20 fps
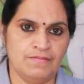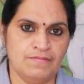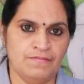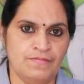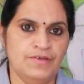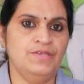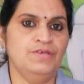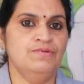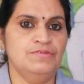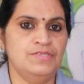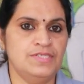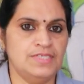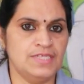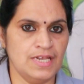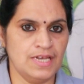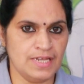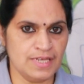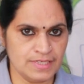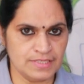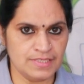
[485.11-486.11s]
When you
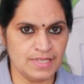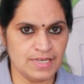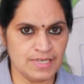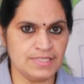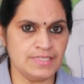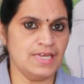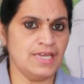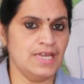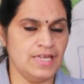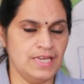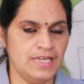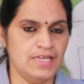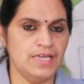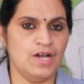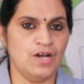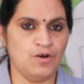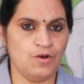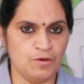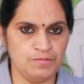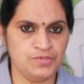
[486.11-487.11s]
select that area
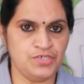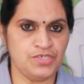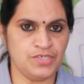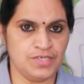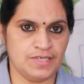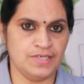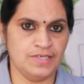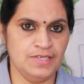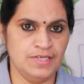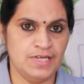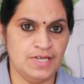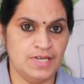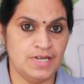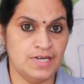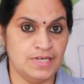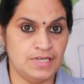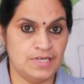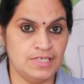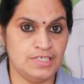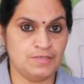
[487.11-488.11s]
option,
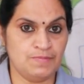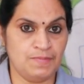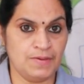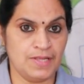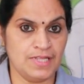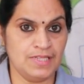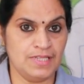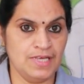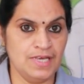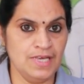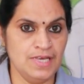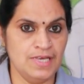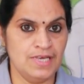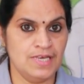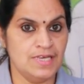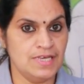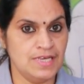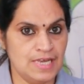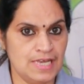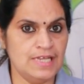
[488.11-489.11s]
display
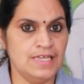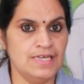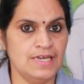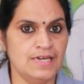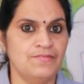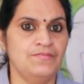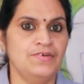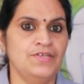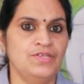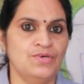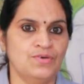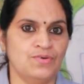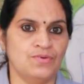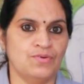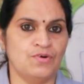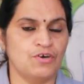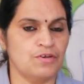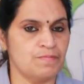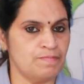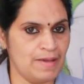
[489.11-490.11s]
the area window
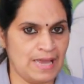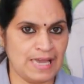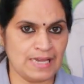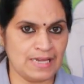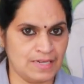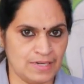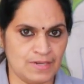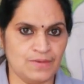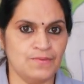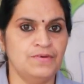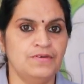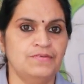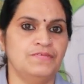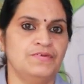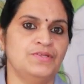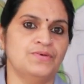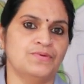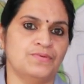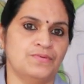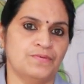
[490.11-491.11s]
or background
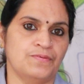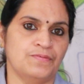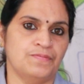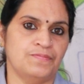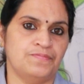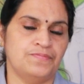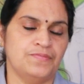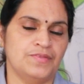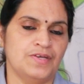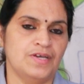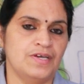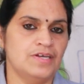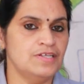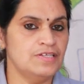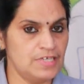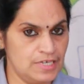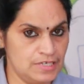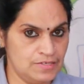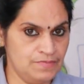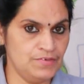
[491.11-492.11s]
window. In
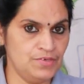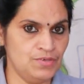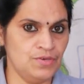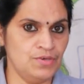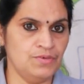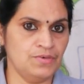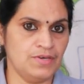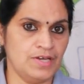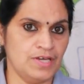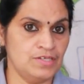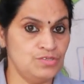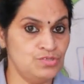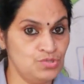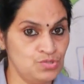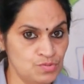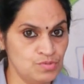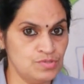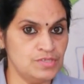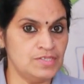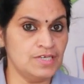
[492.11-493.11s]
that window, you can
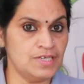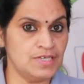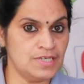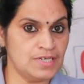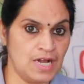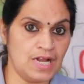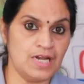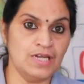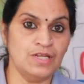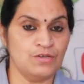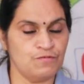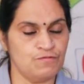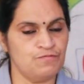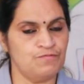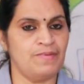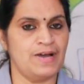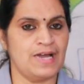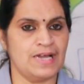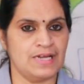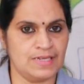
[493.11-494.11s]
choose the color
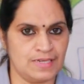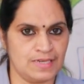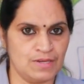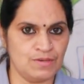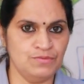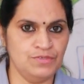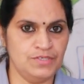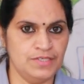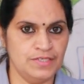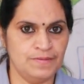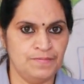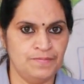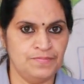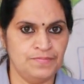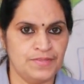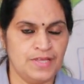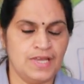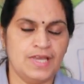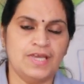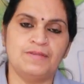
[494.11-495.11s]
of background
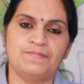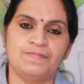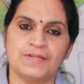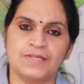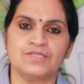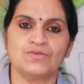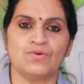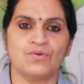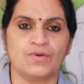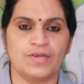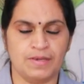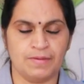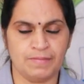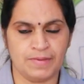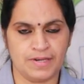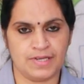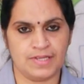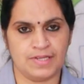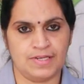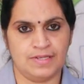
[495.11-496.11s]
and press OK
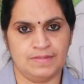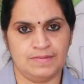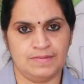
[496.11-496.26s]
button.